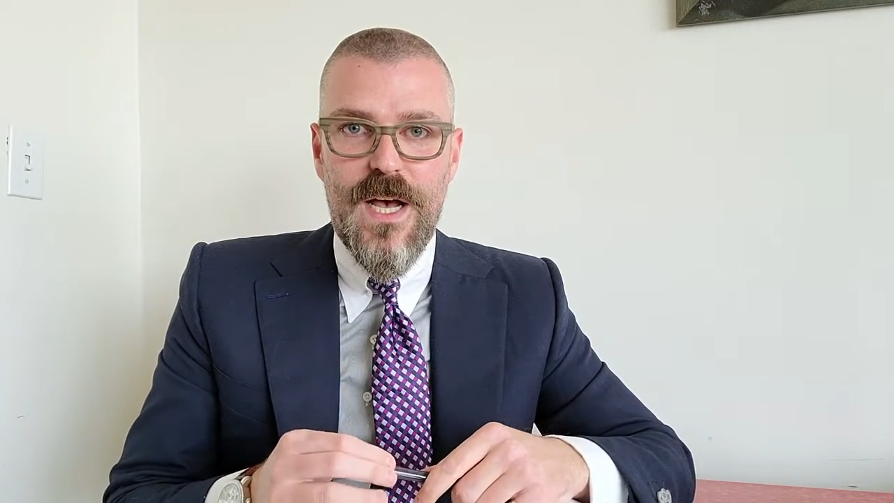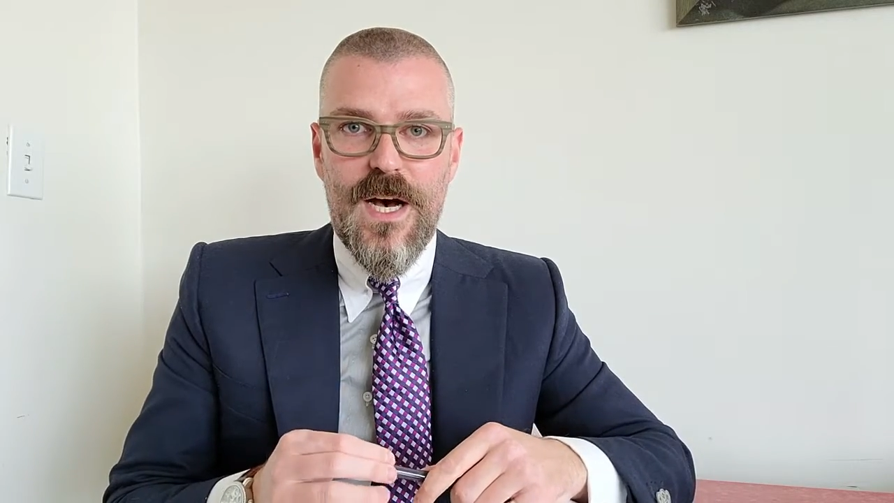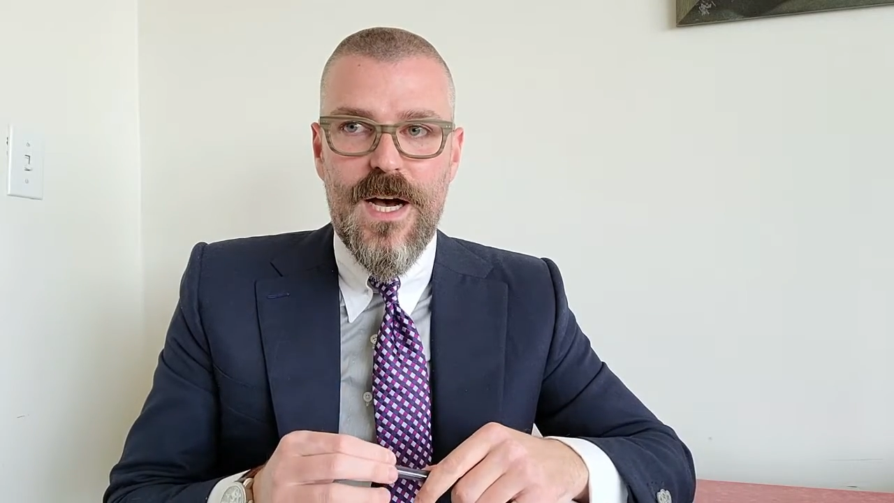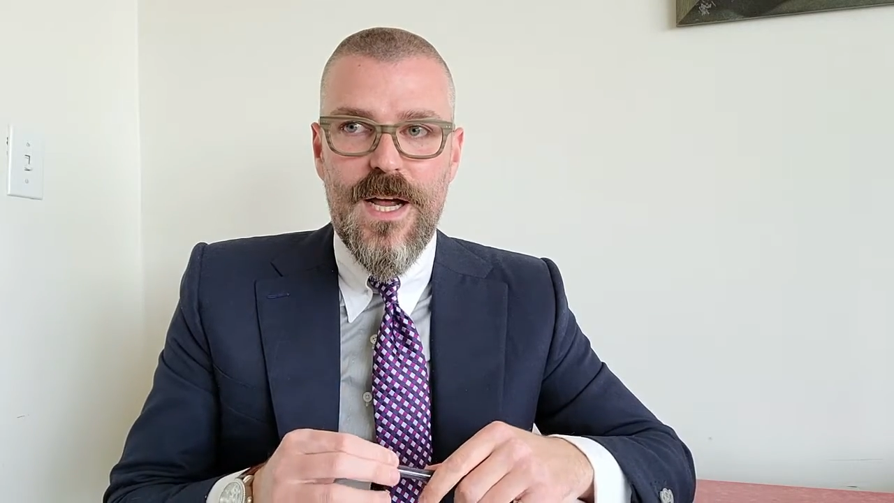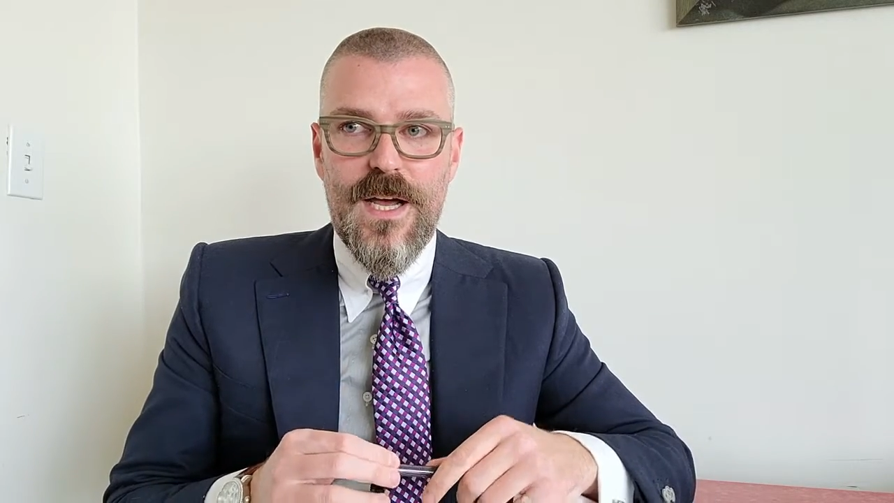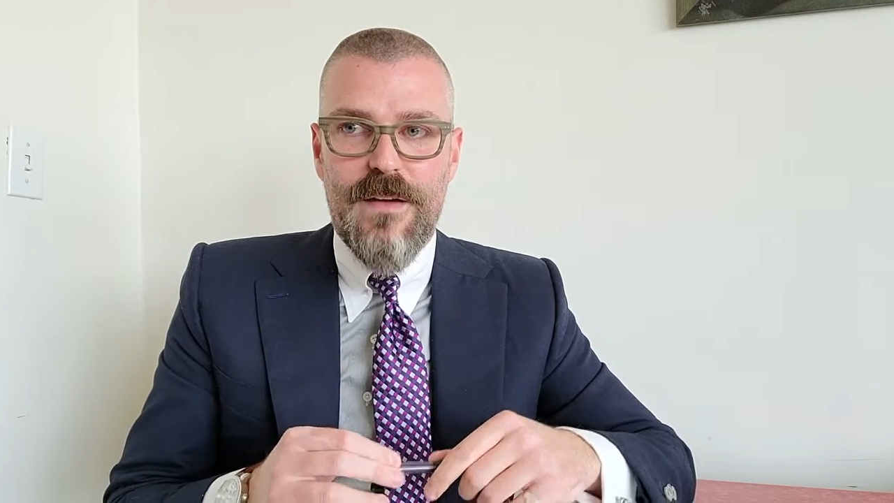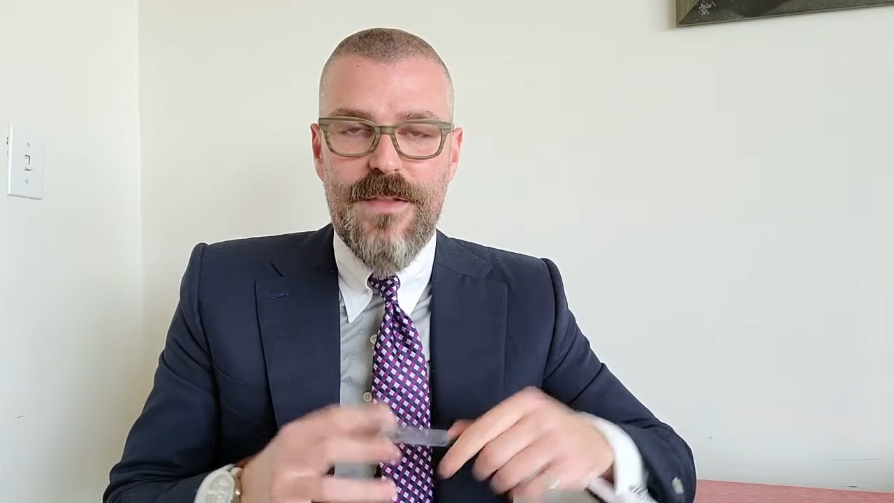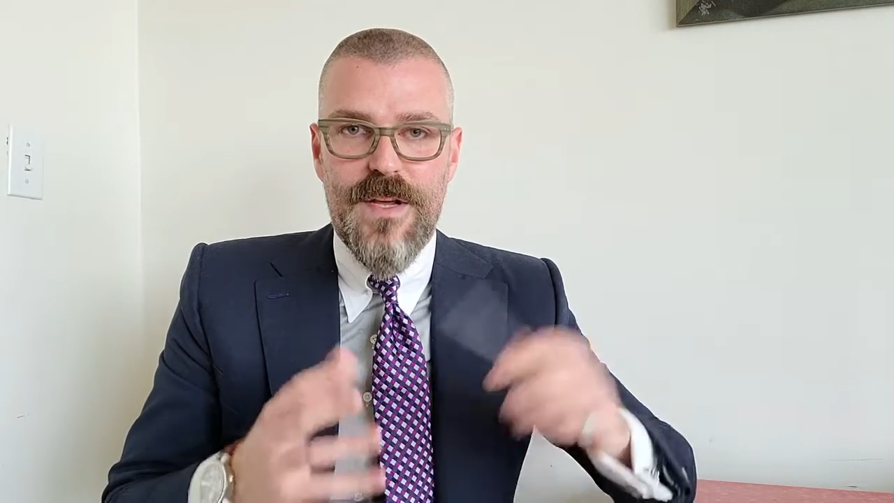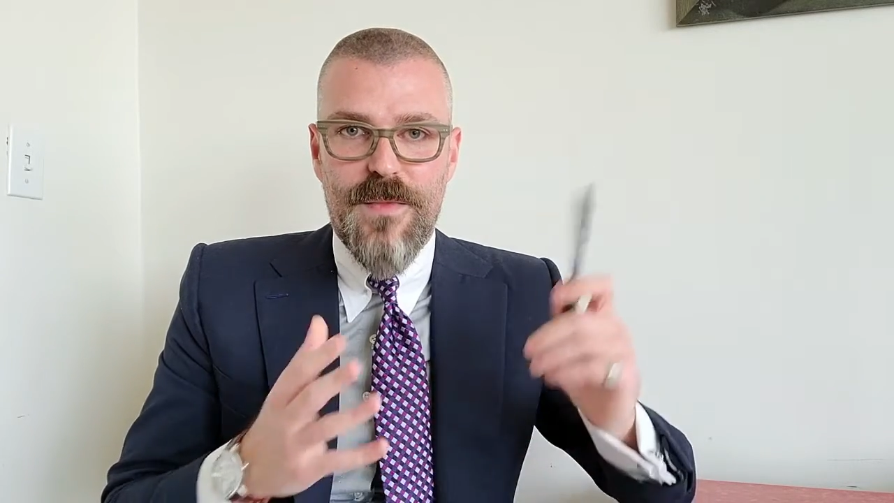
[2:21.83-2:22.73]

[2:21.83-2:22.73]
I have the